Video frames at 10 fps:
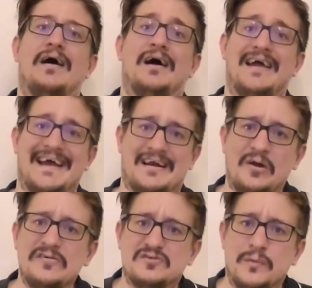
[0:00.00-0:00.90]
I get
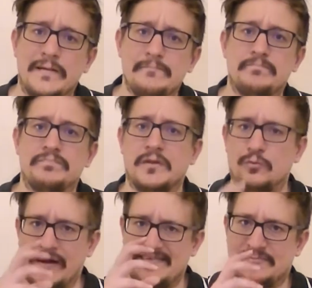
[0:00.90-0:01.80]
close to it,
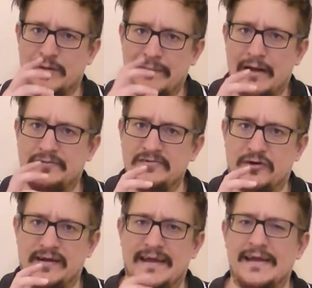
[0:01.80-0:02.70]
raise it to my mouth and
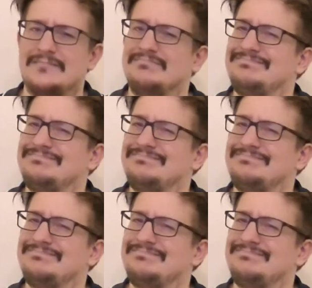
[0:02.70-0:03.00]
drink it,